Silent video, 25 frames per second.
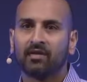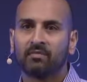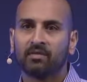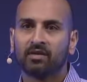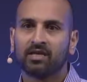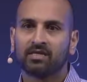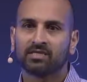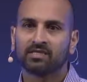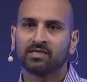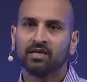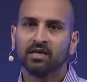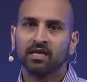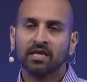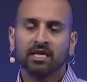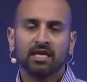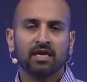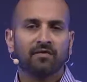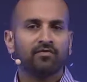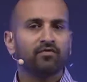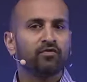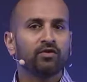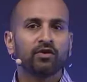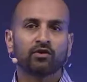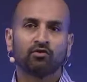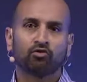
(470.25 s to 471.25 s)
because
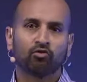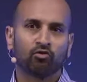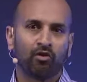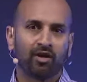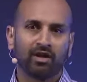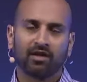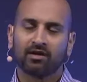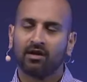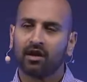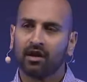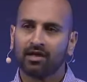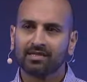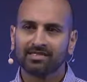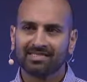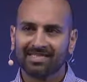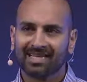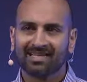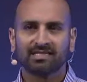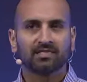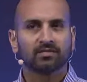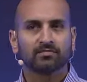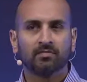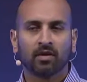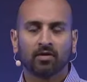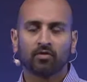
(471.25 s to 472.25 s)
if you can create content
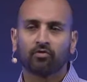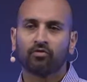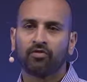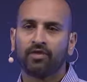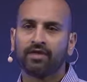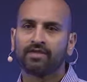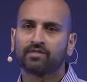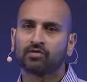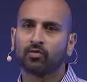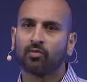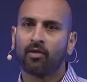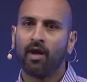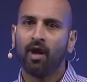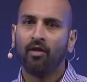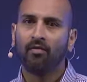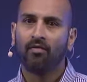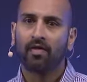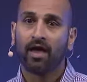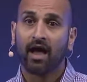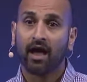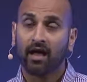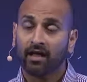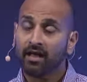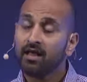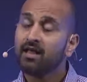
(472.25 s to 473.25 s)
and some other things around
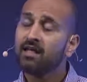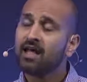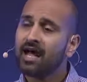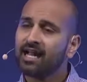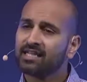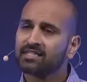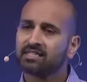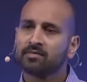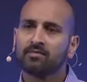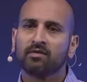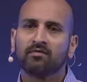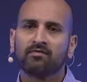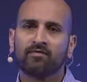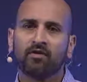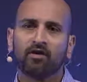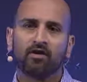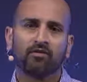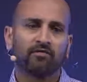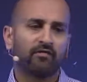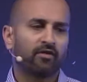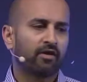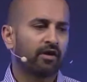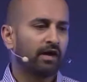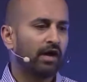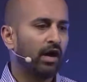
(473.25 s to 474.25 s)
that, that's going to be very,
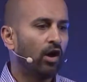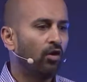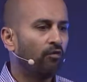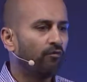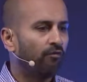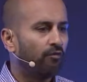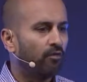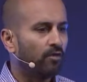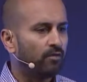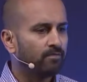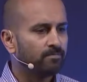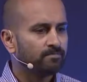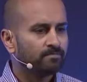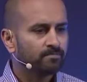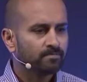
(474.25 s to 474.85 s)
very helpful.